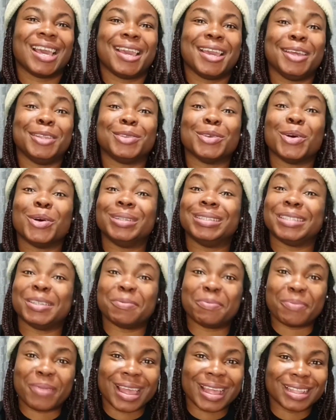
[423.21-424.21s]
it all
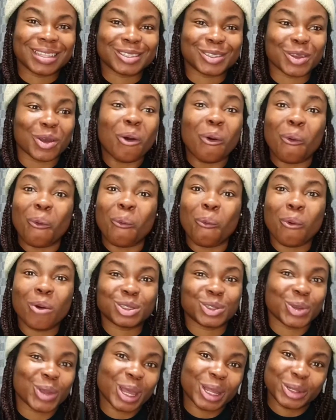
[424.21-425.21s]
depends on
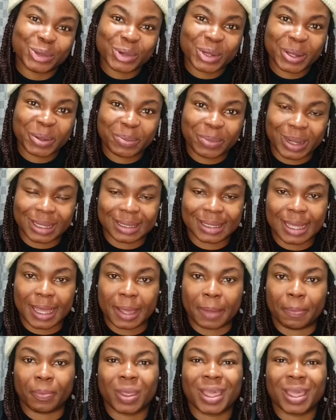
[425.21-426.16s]
what you are doing part time.